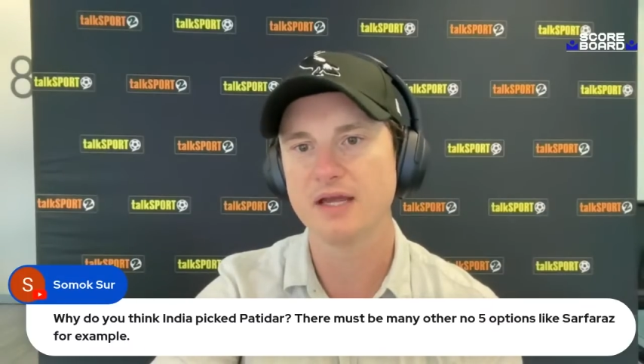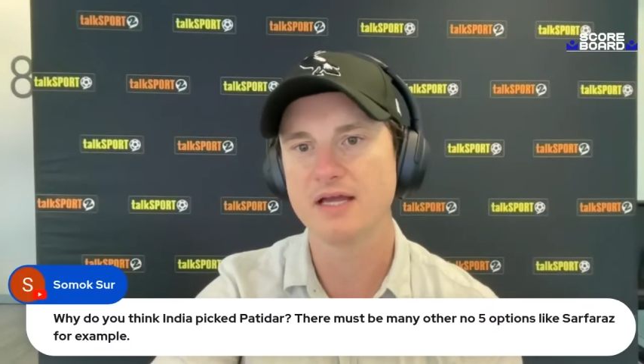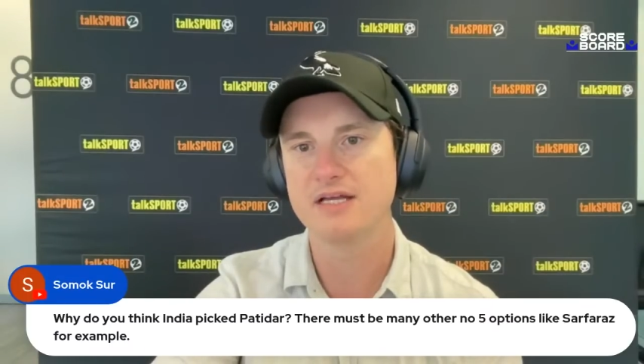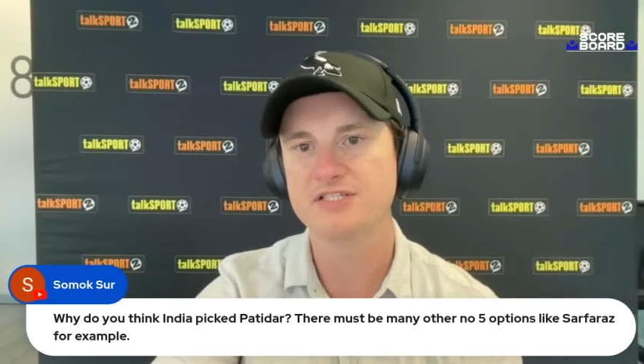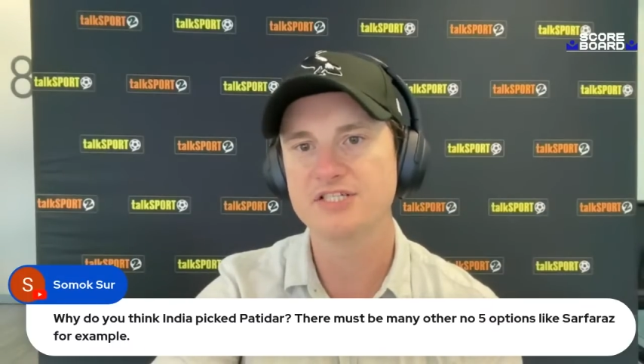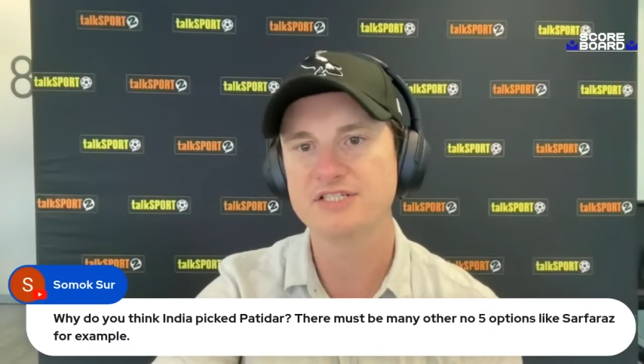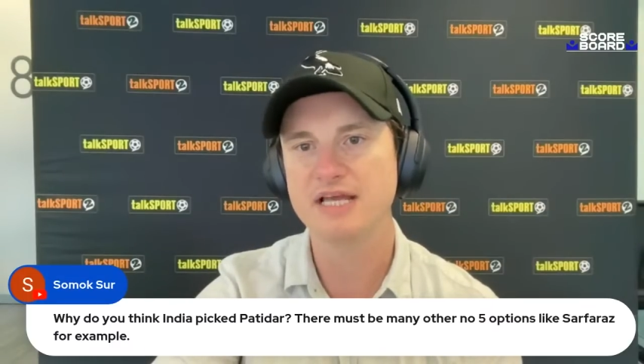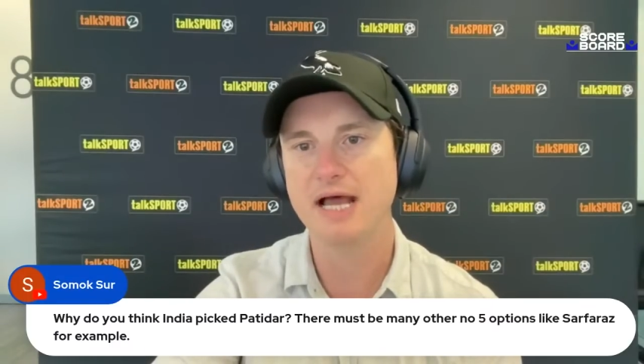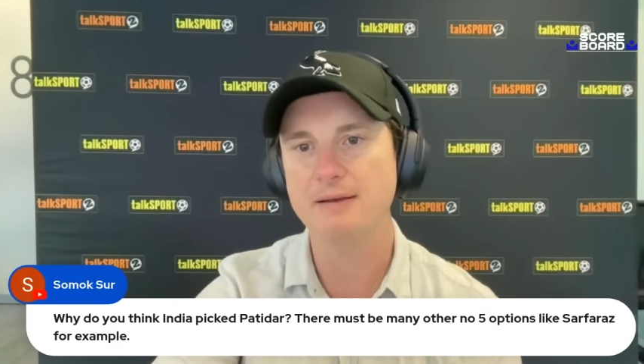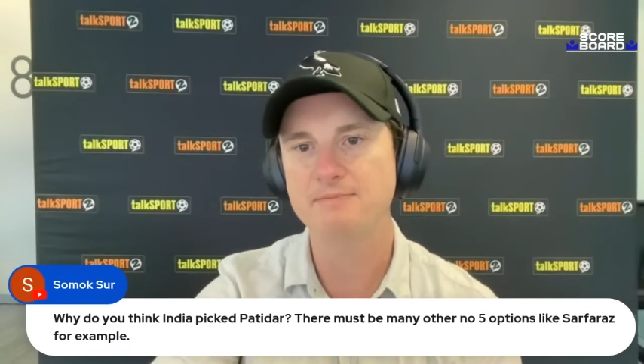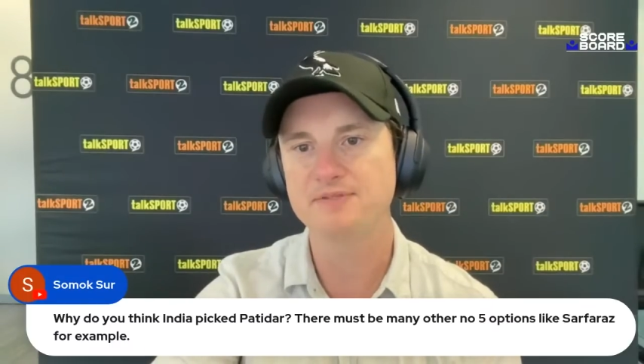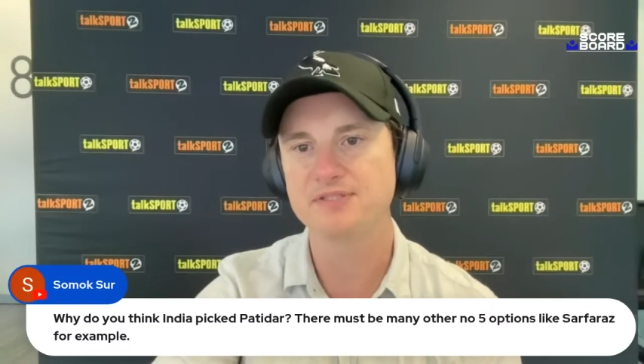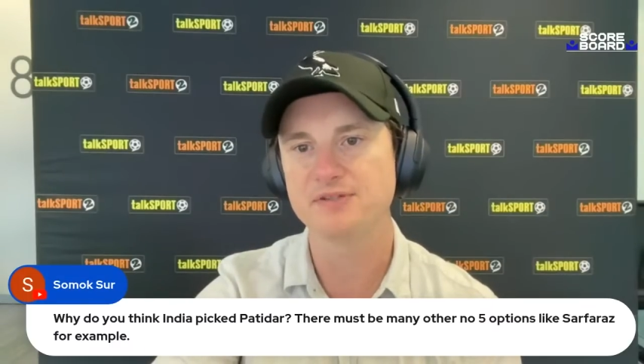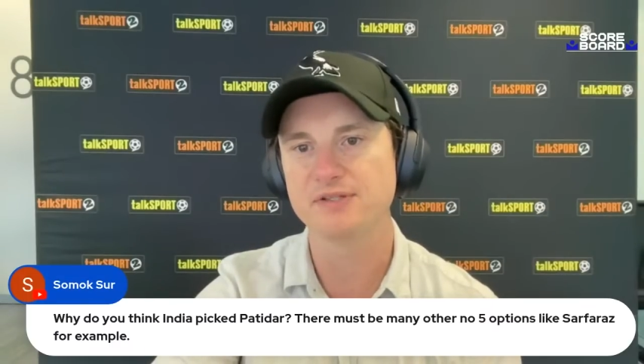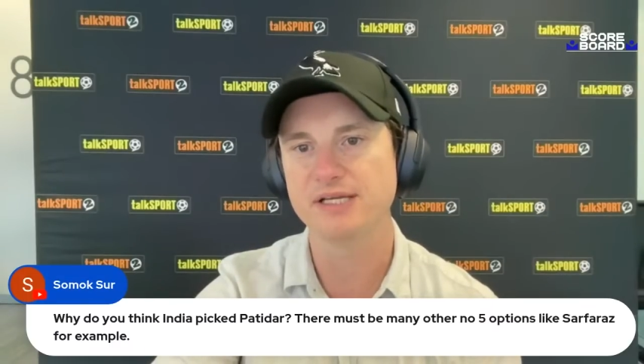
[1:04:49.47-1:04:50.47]
just
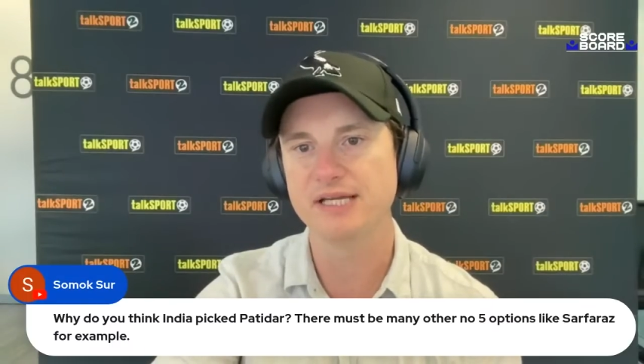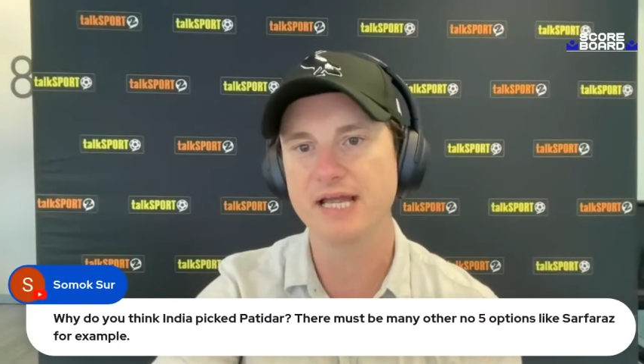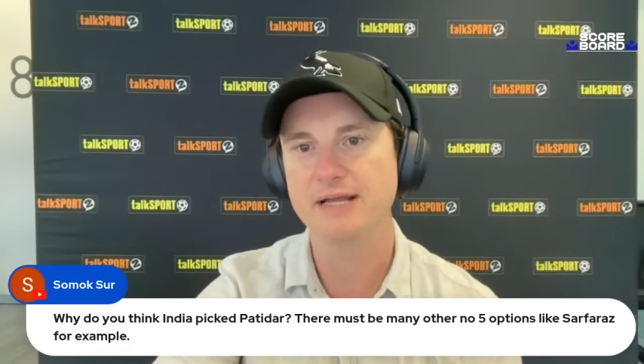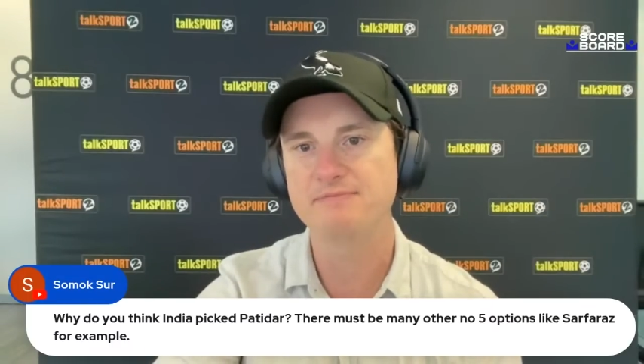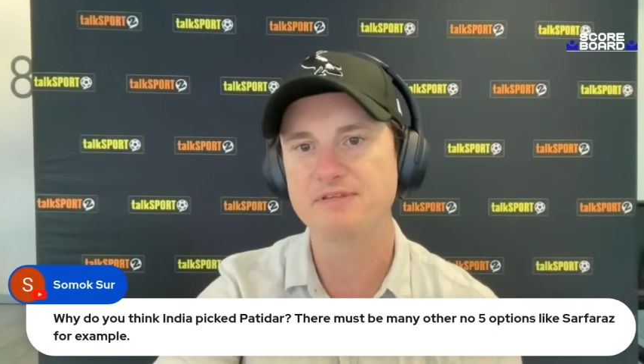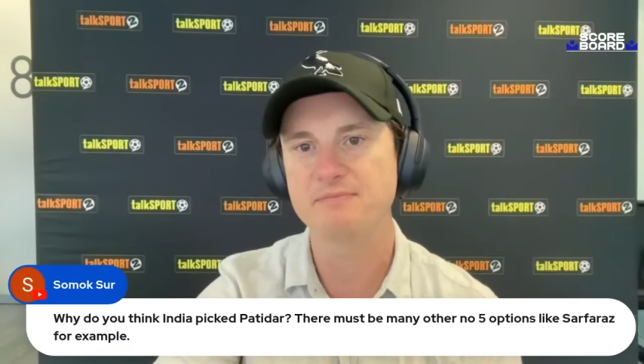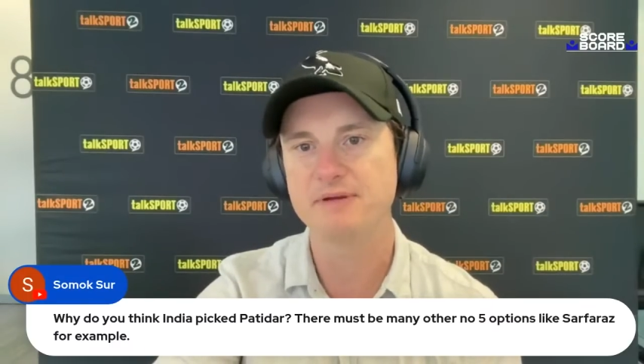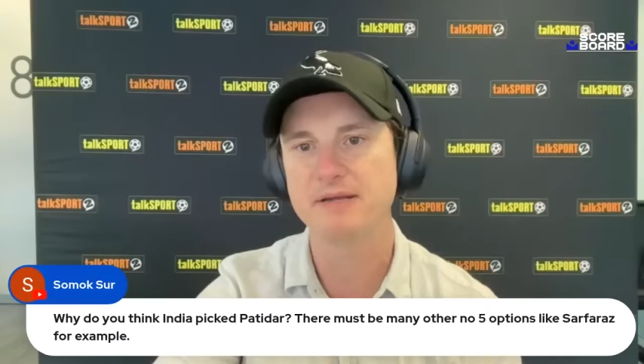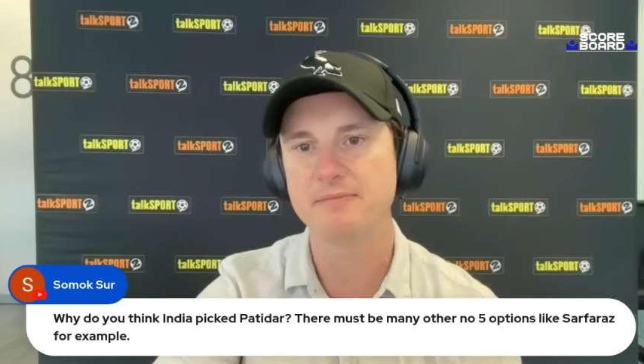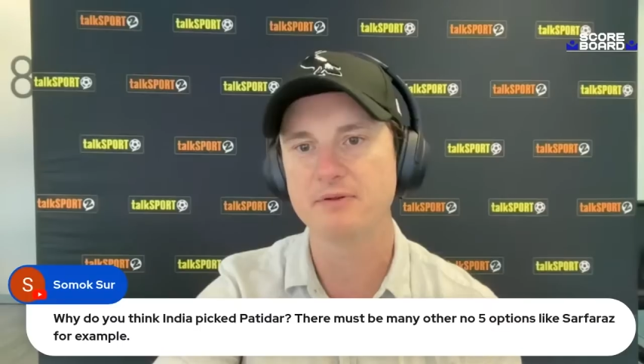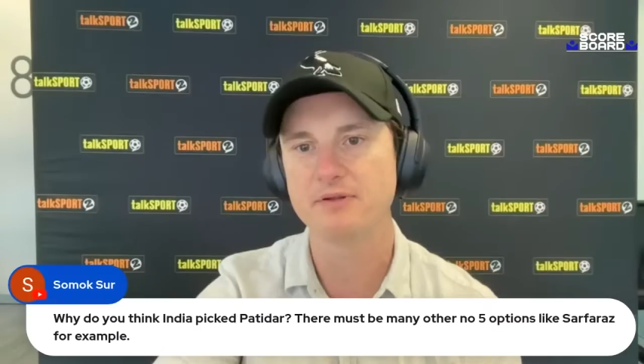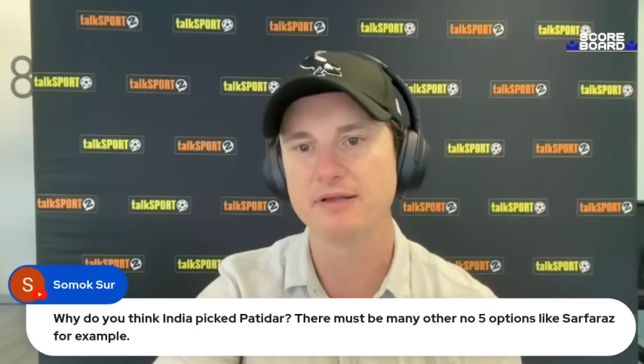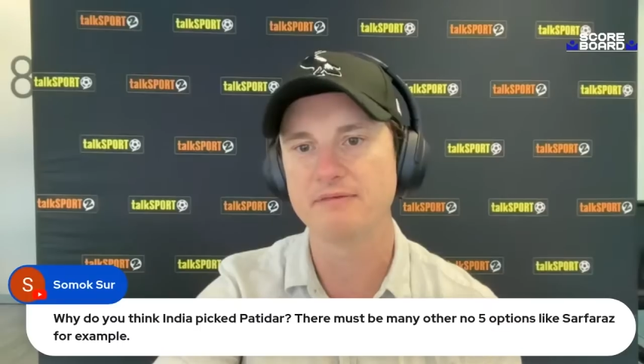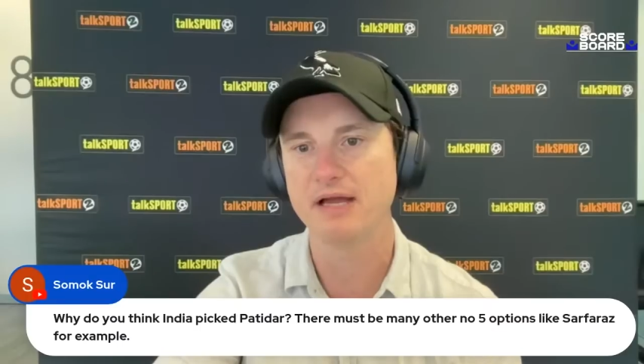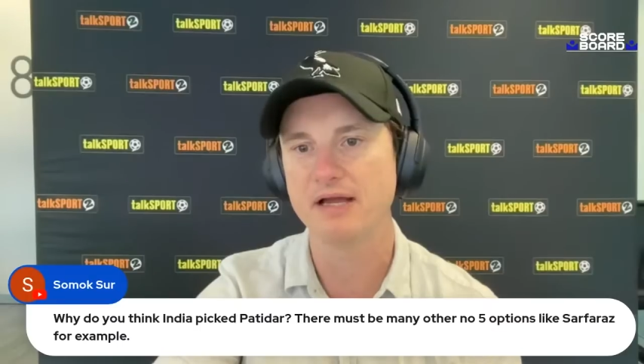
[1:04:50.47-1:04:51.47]
absolutely heaps of people
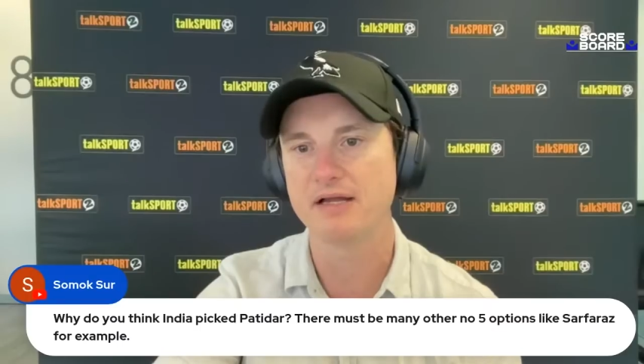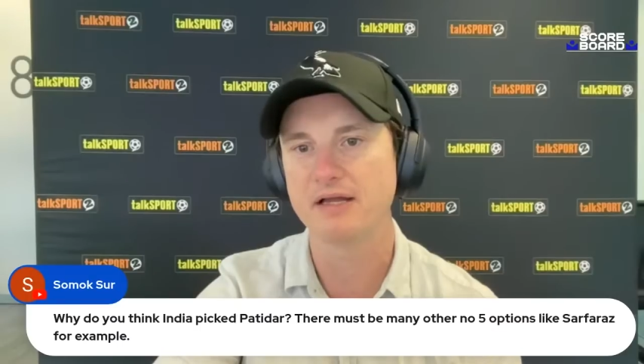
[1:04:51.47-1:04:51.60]
leaving.